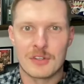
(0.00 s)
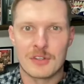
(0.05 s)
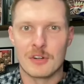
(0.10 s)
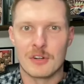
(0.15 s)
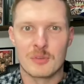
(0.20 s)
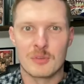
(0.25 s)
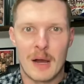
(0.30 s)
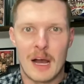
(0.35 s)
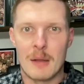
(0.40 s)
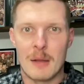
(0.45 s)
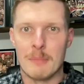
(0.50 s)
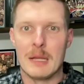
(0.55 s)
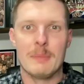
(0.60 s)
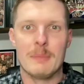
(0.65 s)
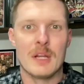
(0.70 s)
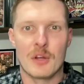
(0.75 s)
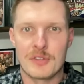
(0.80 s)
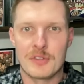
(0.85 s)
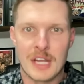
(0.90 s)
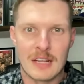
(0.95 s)
certain spot,
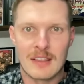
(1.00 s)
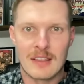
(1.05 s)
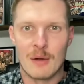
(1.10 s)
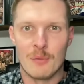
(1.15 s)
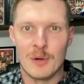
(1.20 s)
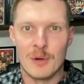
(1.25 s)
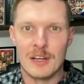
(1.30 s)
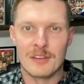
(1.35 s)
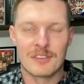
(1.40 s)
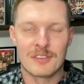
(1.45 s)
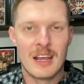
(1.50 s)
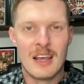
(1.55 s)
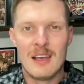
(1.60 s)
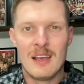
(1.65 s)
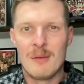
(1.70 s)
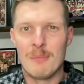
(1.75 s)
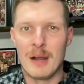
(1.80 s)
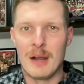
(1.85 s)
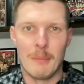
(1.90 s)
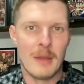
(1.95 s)
maybe I'll take that risk,
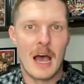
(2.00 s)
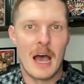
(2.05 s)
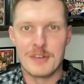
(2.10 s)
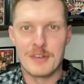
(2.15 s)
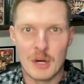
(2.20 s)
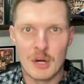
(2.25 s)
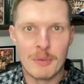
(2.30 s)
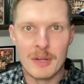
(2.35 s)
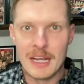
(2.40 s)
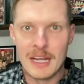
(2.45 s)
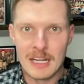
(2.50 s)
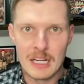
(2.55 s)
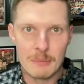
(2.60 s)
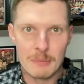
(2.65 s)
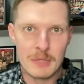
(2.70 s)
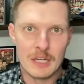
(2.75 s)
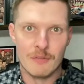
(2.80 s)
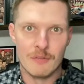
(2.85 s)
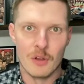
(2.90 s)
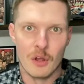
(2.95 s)
but I'm not jumping
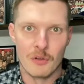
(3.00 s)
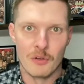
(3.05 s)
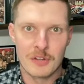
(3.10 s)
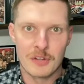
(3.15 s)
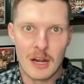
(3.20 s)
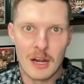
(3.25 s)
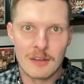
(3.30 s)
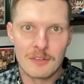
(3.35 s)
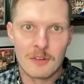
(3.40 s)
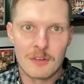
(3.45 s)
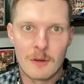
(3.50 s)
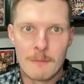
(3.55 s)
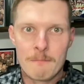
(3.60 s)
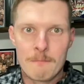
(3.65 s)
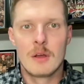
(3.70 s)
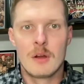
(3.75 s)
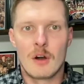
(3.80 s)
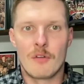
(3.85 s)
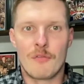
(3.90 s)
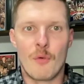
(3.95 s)
ADP for those guys.
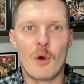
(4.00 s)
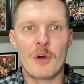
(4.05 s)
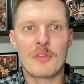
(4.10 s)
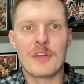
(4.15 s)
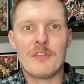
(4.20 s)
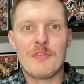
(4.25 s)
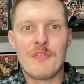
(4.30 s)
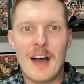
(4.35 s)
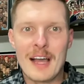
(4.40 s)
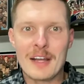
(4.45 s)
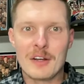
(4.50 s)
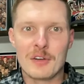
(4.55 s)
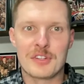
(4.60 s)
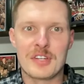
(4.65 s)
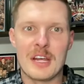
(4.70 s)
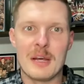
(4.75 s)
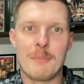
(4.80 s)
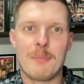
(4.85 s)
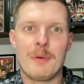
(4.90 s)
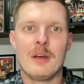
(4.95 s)
Our 4th and final
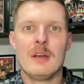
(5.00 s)
tip,